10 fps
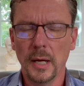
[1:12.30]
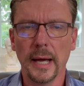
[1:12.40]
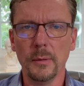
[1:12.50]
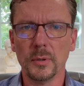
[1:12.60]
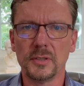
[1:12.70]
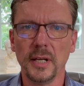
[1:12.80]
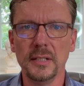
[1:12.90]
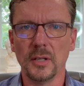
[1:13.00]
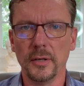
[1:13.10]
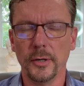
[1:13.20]
A1C
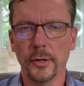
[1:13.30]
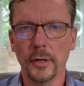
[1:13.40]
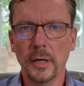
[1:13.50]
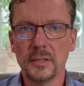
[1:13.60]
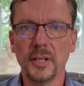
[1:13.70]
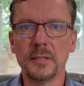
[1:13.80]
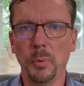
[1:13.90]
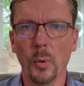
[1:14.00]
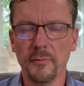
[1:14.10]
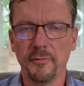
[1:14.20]
is under
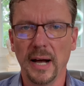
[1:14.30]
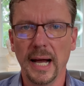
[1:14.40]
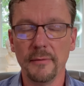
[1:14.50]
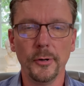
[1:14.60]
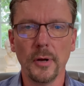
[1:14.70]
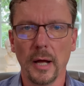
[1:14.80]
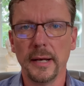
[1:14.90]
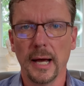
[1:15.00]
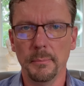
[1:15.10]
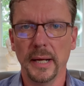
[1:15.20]
6.5, you're not
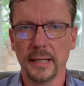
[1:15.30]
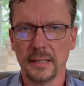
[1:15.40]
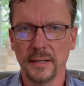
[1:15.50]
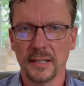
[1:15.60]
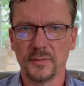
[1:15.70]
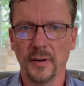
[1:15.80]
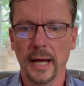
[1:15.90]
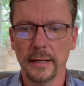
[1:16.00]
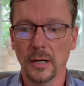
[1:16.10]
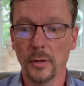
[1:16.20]
diabetic and that's
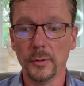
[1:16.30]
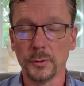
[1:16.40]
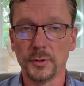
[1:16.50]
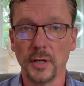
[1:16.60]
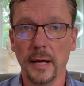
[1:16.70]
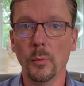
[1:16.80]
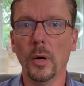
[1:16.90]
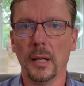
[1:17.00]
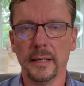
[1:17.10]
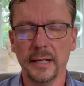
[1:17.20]
fine. Others will say,
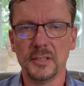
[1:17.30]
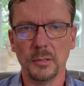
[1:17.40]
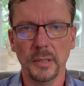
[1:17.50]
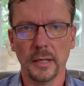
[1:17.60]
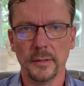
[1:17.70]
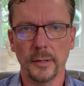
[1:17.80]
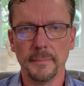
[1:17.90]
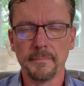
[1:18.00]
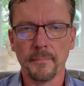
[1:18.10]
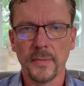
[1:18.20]
well, it needs to be
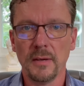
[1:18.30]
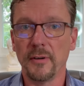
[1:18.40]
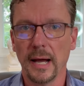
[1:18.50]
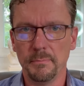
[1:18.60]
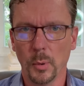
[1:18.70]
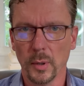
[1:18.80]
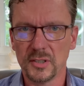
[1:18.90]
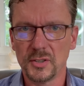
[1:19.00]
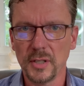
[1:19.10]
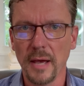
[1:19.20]
under
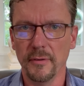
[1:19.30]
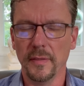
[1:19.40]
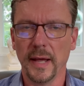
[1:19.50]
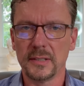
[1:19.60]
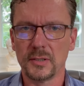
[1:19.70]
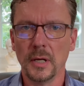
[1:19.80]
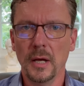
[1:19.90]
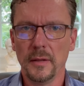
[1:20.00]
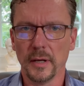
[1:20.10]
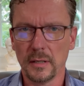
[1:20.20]
5.7. That's
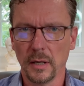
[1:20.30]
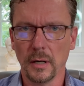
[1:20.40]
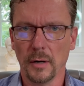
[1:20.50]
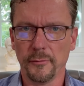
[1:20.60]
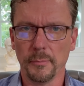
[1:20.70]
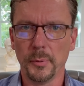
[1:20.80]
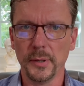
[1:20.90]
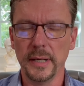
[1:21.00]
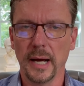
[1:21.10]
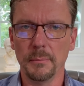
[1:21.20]
the cutoff for
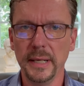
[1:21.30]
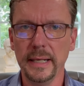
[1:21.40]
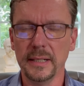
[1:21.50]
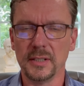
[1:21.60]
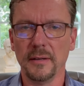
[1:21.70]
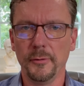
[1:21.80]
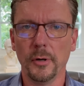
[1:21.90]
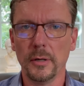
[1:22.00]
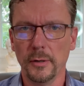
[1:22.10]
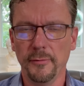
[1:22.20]
prediabetes. And if
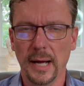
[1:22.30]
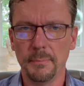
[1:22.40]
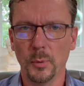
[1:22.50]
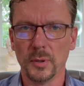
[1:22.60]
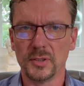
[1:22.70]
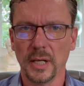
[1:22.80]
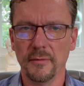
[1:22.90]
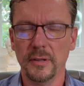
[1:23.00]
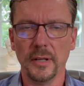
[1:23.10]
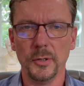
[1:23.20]
you're under
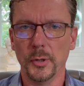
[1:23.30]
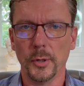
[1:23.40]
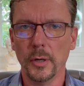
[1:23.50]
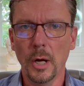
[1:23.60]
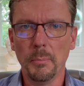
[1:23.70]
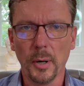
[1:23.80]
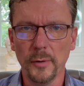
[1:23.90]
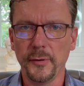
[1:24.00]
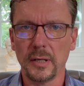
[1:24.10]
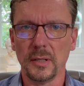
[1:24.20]
5.7, then you're
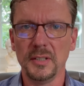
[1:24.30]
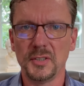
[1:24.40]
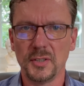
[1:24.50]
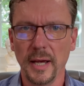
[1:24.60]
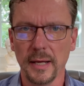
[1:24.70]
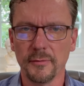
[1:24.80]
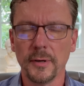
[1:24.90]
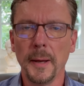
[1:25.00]
perfectly safe.